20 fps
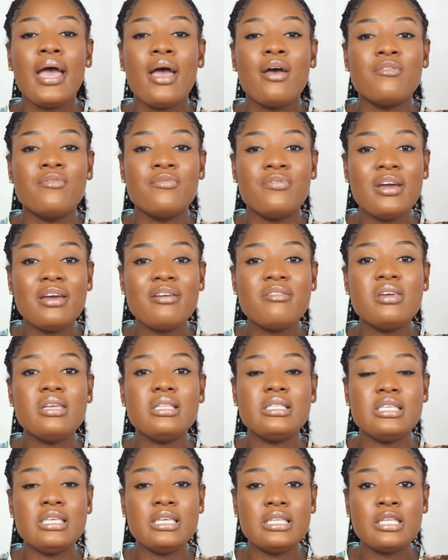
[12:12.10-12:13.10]
very
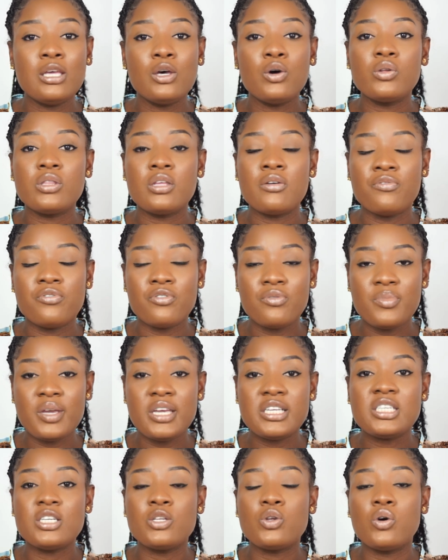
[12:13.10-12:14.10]
detailed
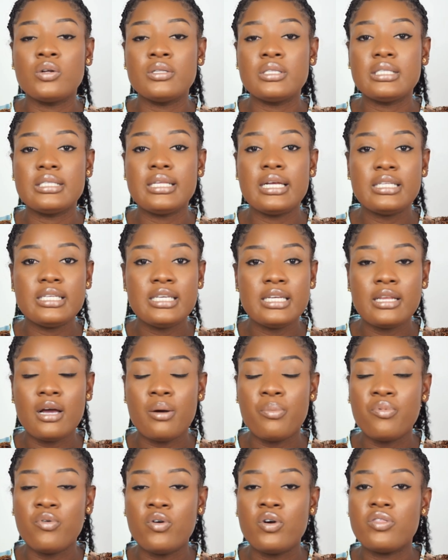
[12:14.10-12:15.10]
information on studying
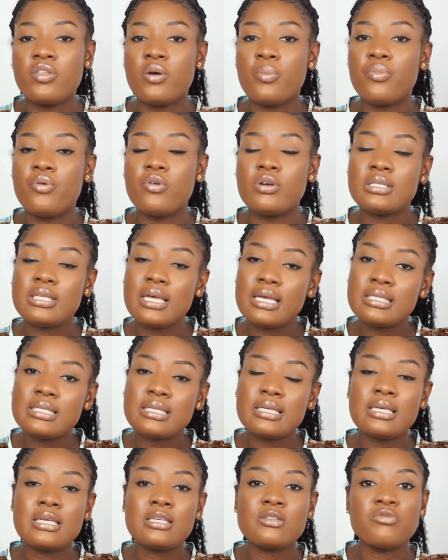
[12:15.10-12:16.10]
abroad the
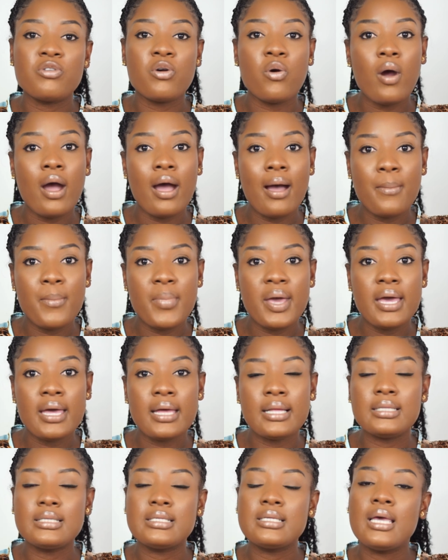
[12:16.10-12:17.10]
processes
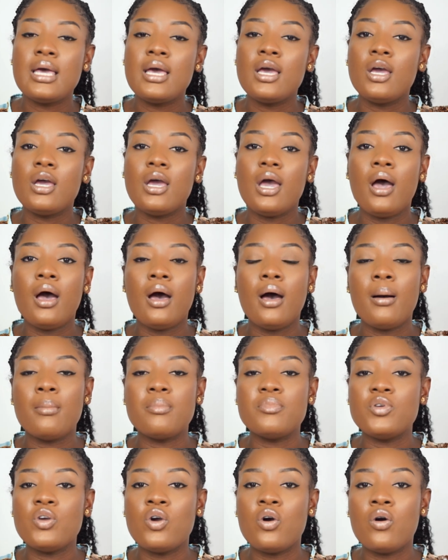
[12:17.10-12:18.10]
requirements
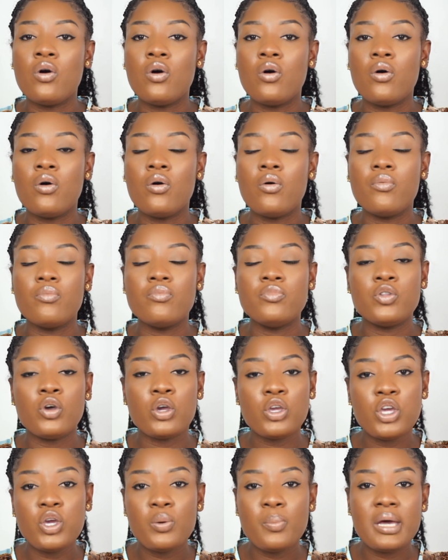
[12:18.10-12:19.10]
um, your
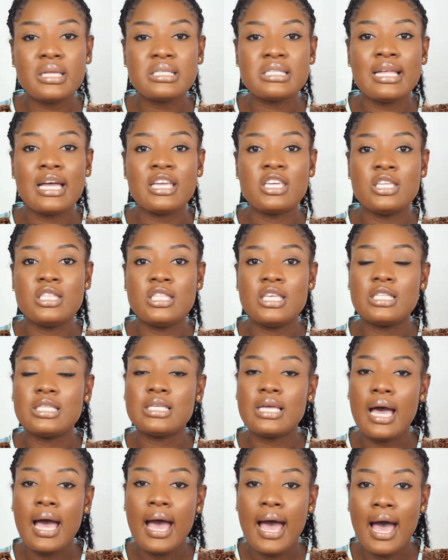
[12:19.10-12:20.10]
documents that you need
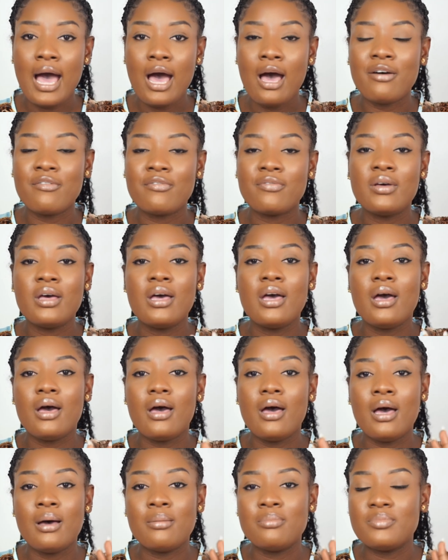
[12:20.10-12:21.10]
to have
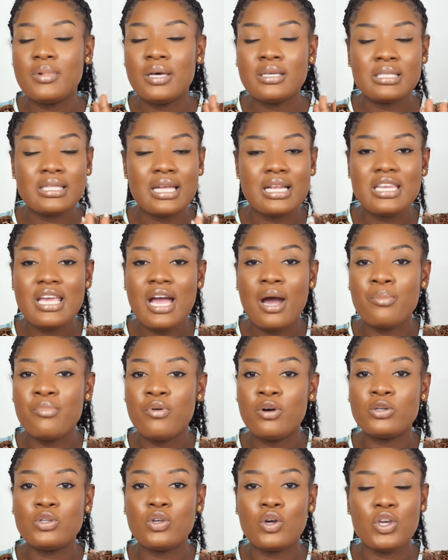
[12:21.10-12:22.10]
um, the study
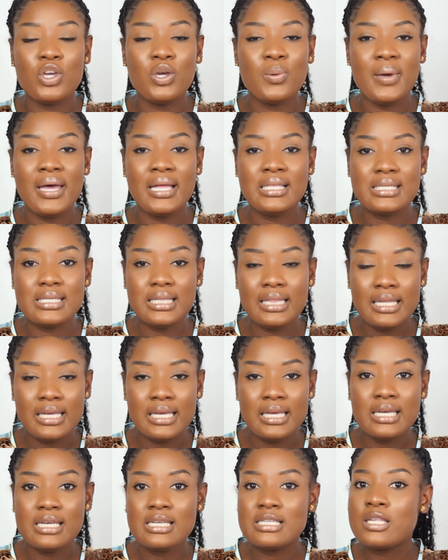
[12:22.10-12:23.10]
abroad documents
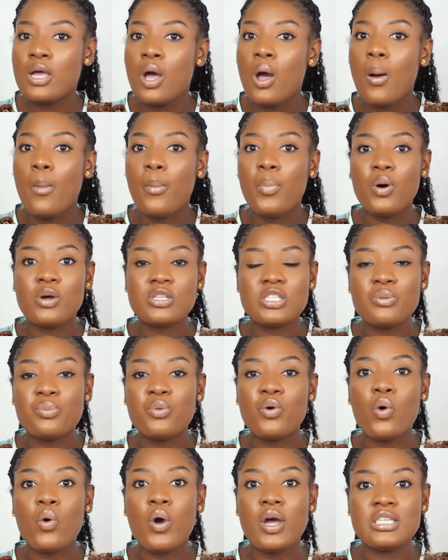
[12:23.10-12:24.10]
list
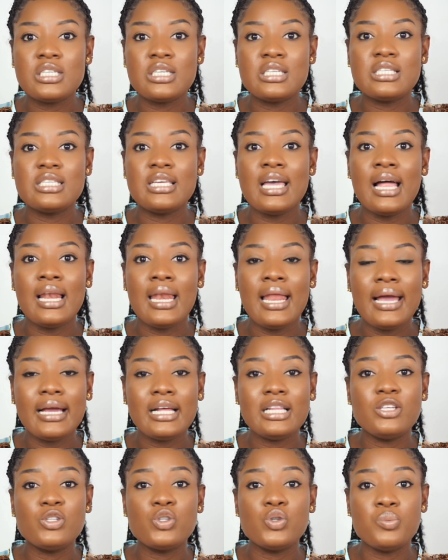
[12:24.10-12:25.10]
possible questions you are
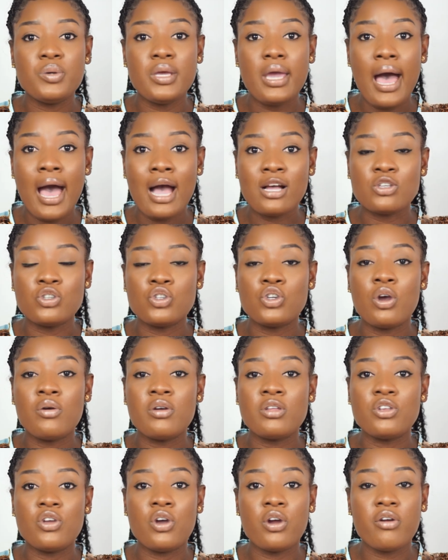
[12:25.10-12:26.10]
likely to be asked
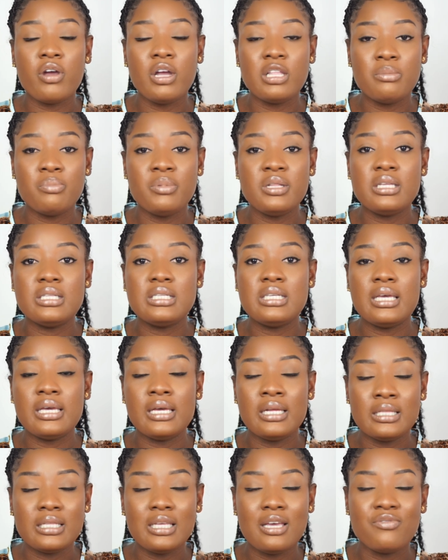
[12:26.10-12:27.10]
during your credibility
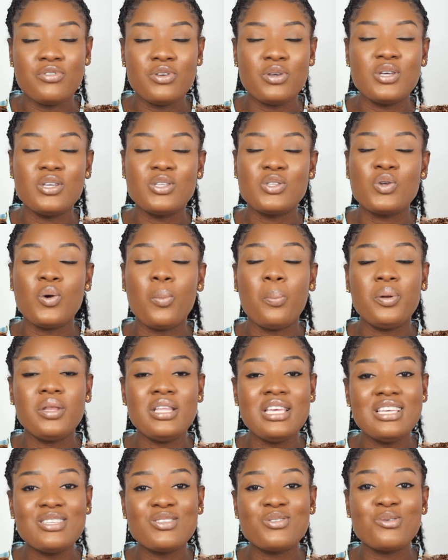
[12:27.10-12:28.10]
interview so
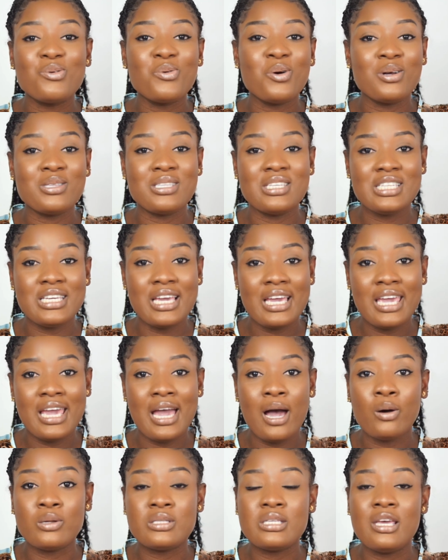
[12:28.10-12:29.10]
please do well to check it
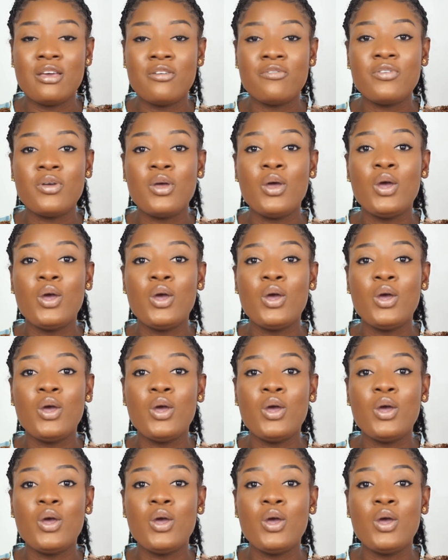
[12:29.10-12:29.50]
out if